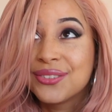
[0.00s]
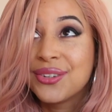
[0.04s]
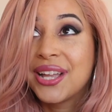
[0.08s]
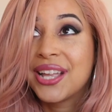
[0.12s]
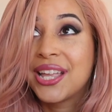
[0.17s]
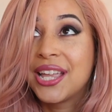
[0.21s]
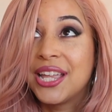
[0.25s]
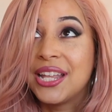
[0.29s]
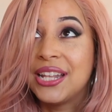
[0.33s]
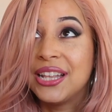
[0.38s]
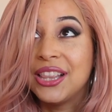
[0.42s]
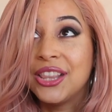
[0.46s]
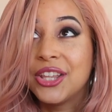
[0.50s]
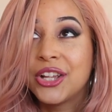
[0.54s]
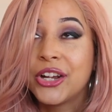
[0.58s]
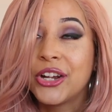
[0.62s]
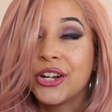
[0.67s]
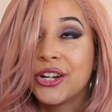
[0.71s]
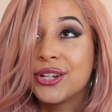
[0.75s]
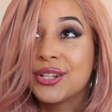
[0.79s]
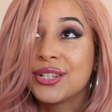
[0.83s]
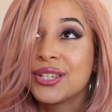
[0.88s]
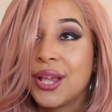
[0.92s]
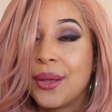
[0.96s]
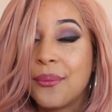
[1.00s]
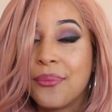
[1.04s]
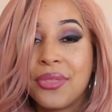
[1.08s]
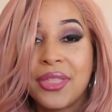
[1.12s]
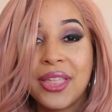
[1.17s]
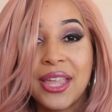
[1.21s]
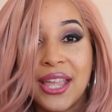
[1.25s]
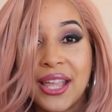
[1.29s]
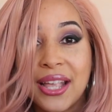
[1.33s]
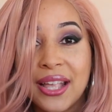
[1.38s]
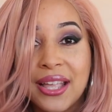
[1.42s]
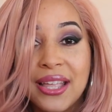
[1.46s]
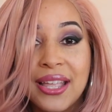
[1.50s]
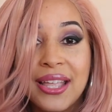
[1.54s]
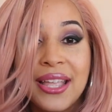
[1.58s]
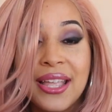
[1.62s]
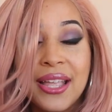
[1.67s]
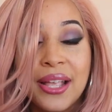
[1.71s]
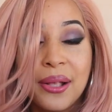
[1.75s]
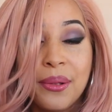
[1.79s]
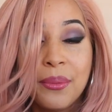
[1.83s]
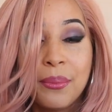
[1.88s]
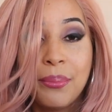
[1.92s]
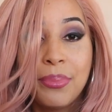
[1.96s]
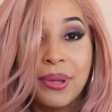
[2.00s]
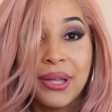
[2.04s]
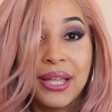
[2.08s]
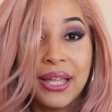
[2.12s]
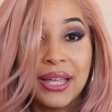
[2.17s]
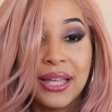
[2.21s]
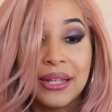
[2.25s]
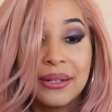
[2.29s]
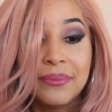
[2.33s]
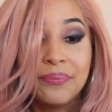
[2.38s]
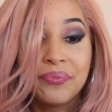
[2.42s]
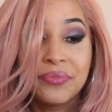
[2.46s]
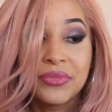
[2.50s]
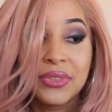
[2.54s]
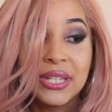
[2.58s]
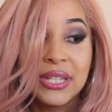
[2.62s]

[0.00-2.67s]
so I can learn something. But